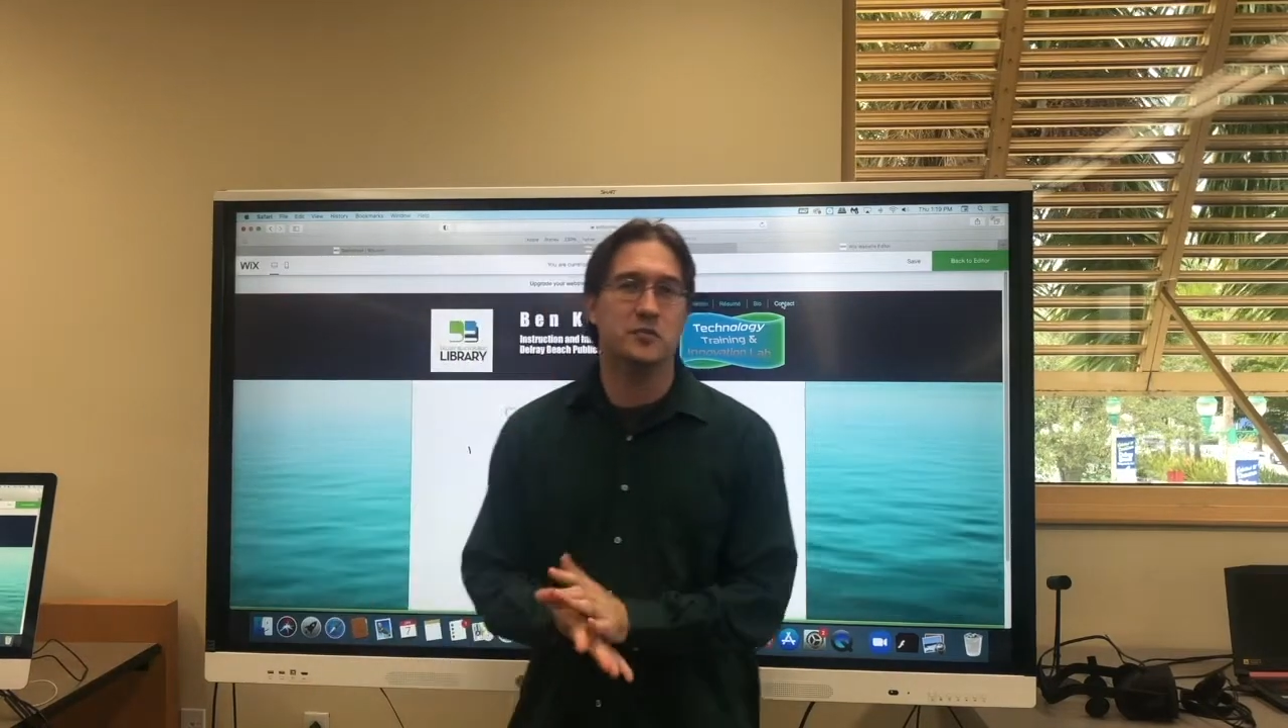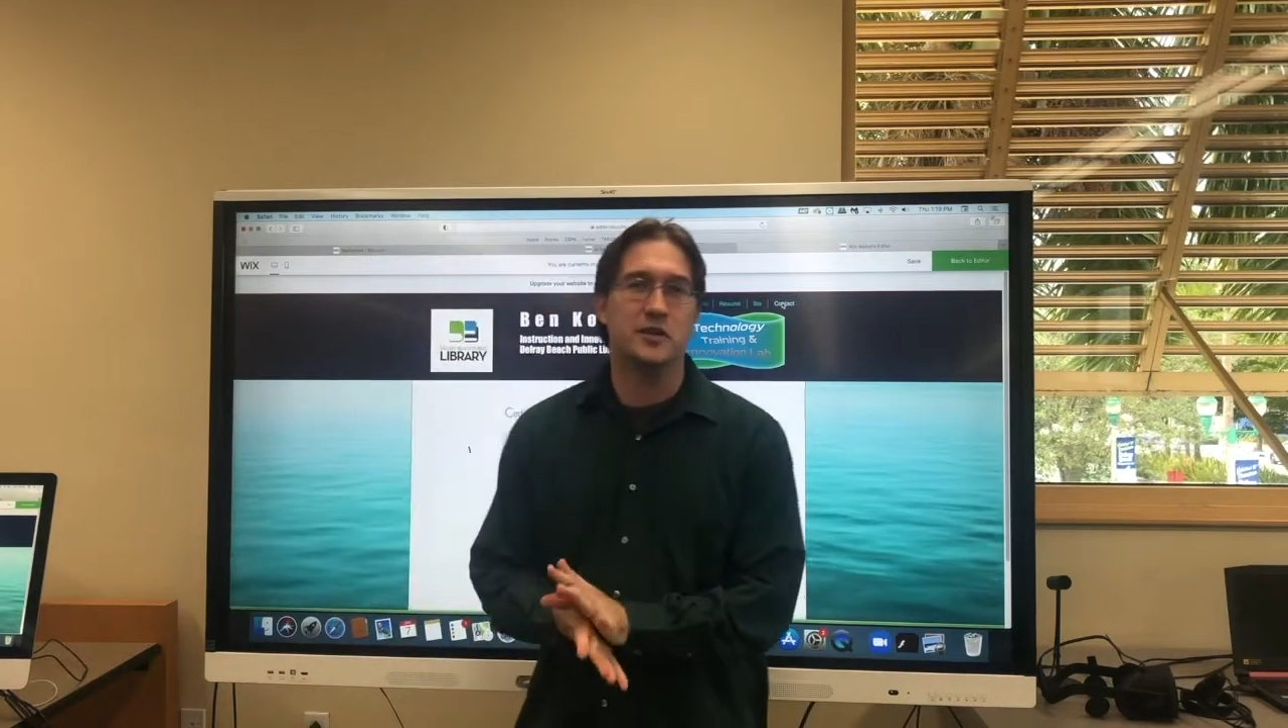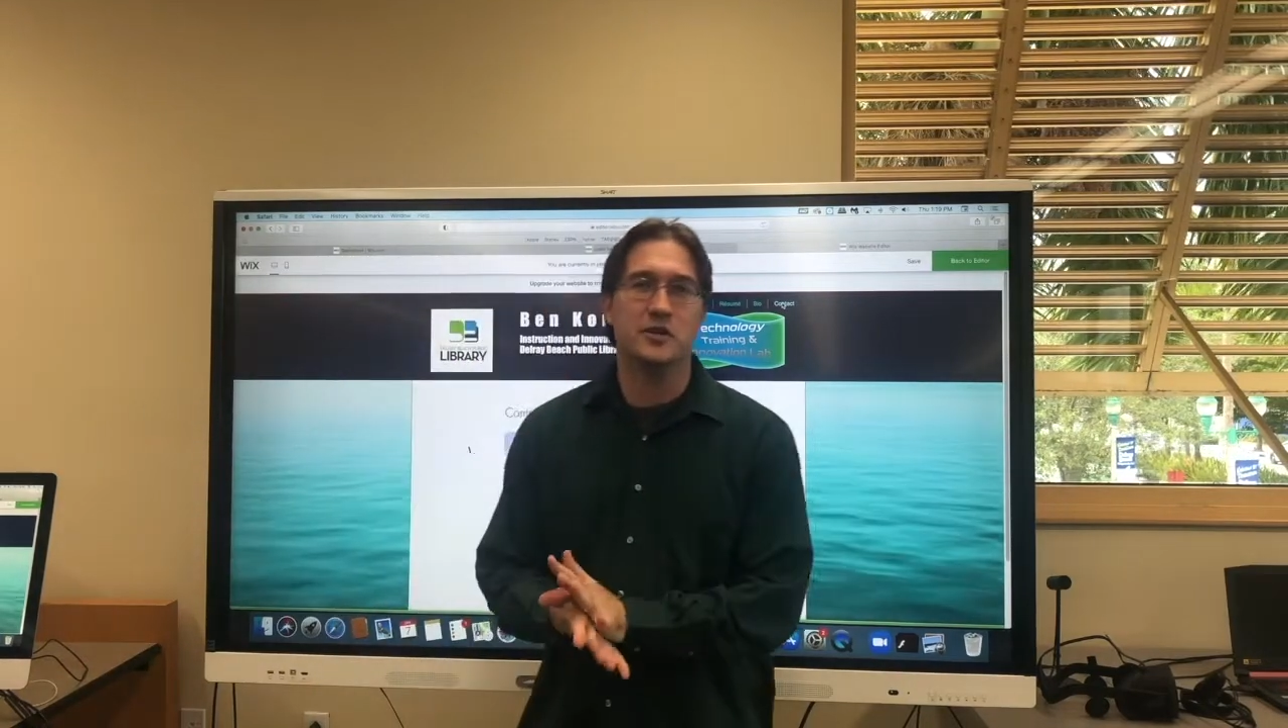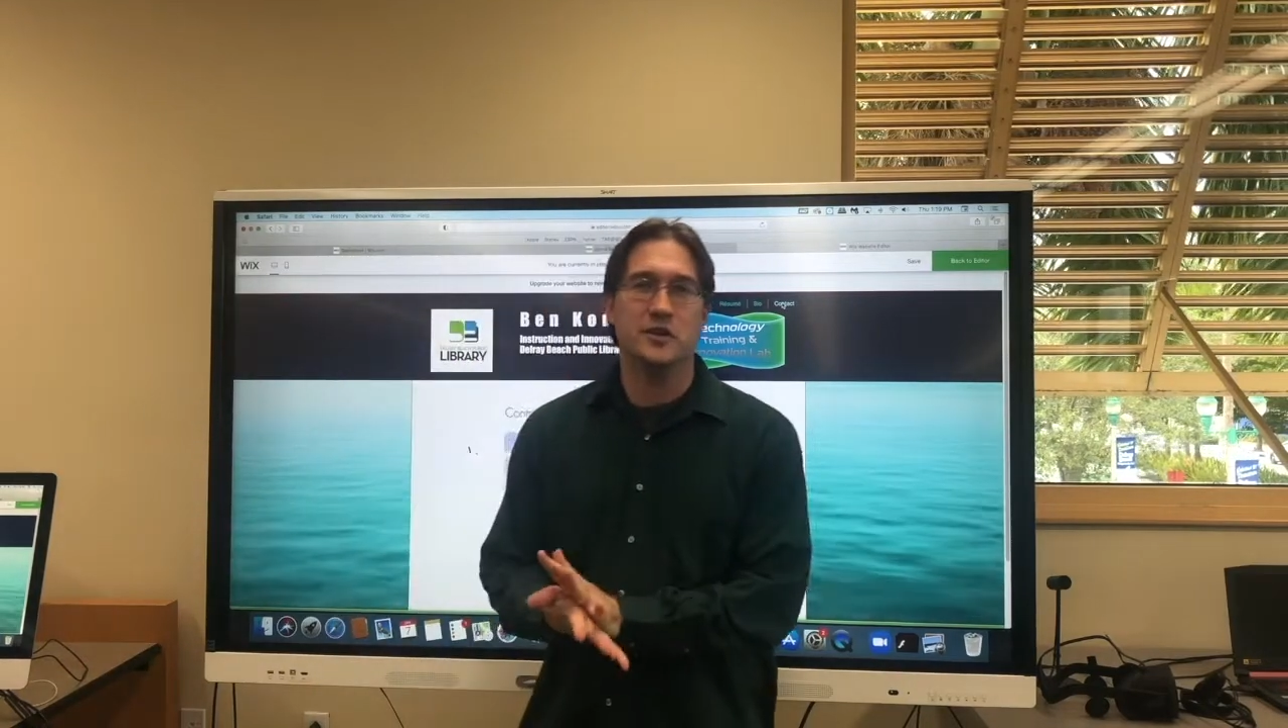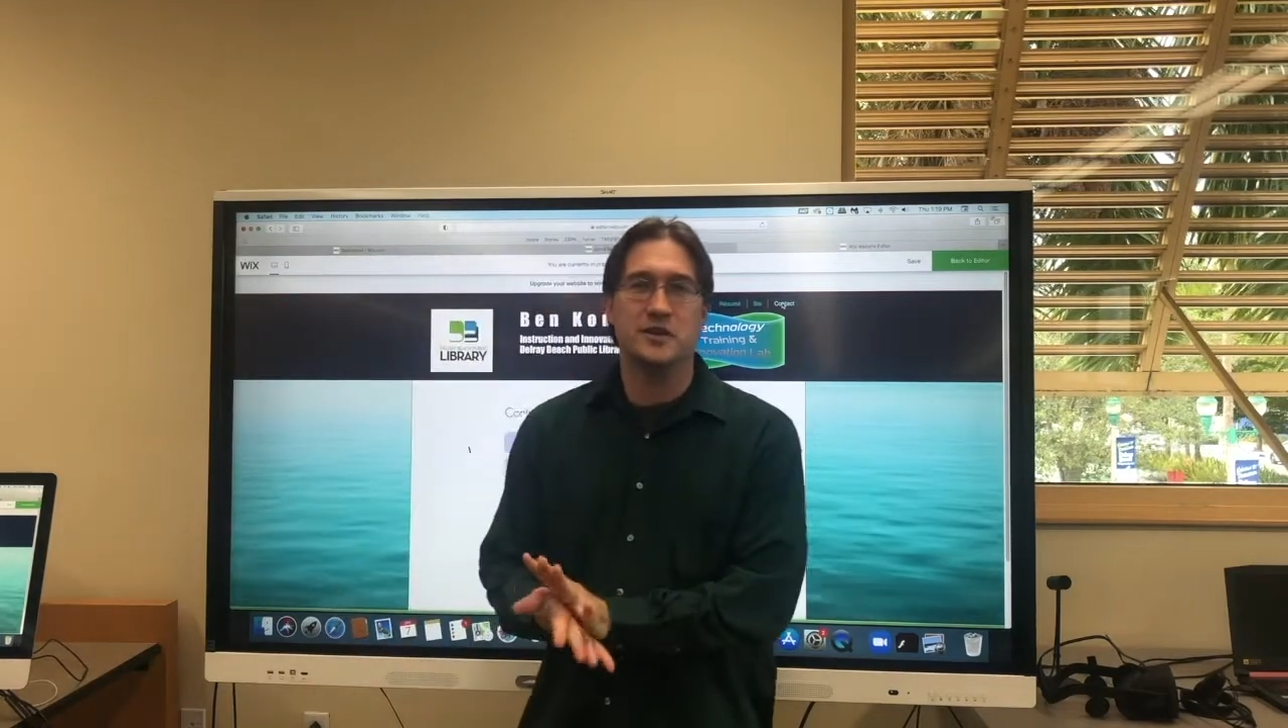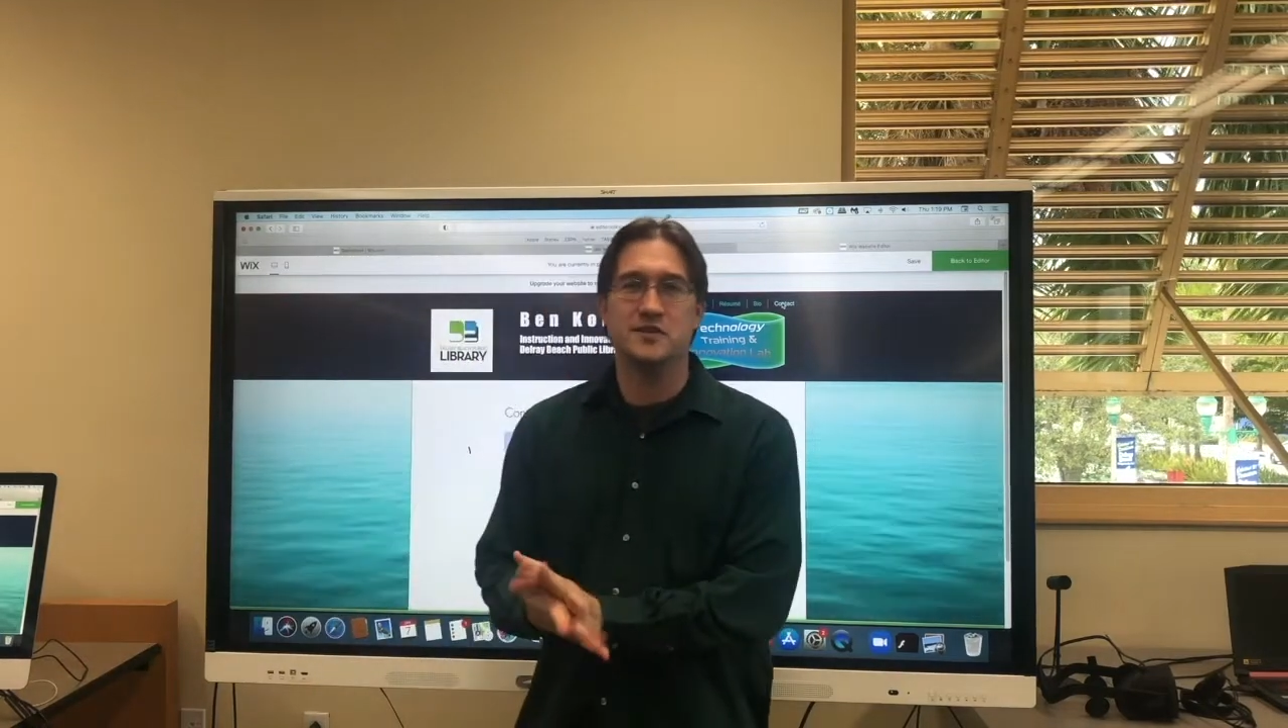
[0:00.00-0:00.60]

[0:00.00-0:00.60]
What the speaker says: nowadays.